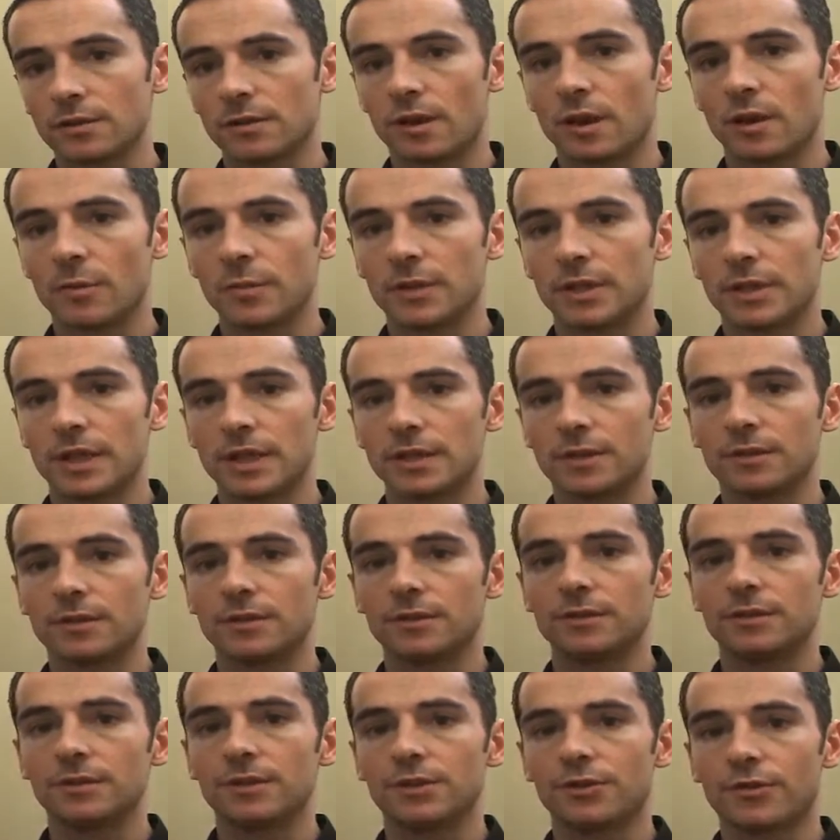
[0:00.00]

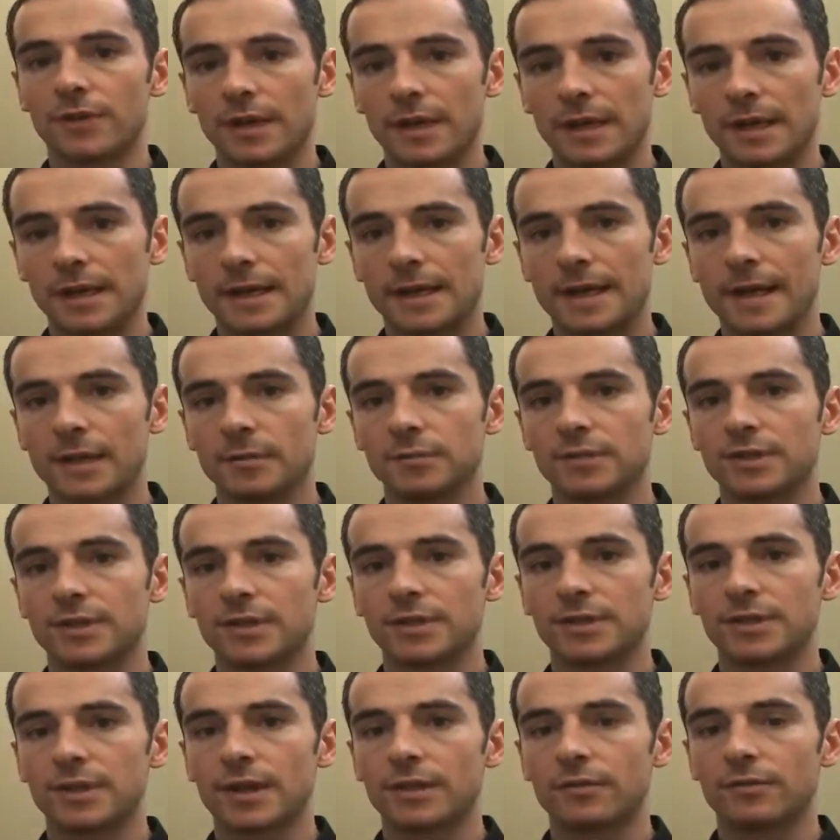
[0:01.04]
competitions, training camps,
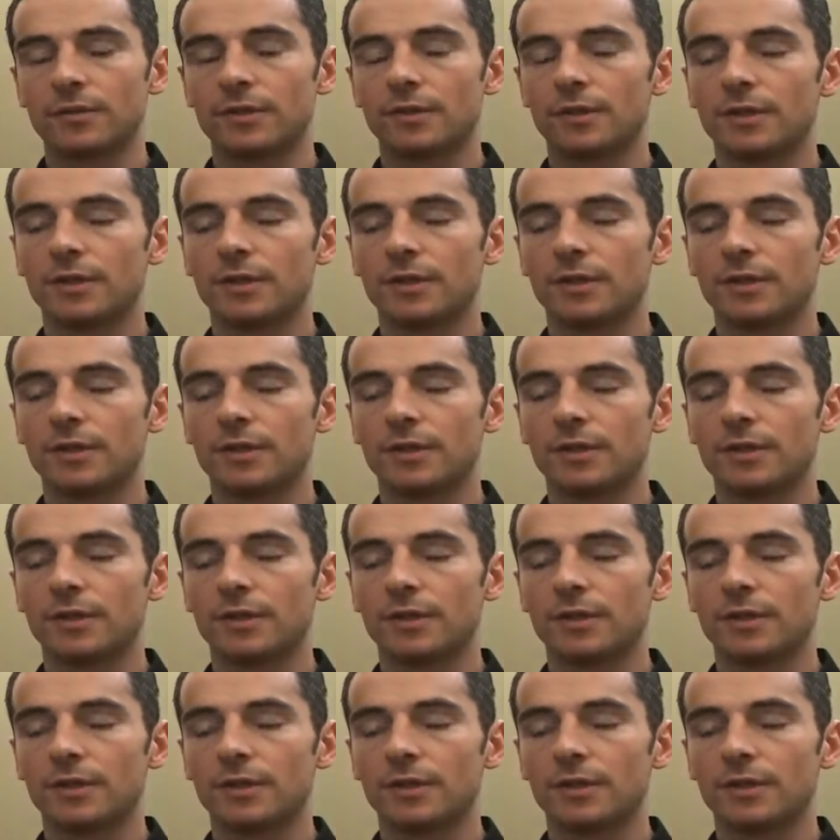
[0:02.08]
etc.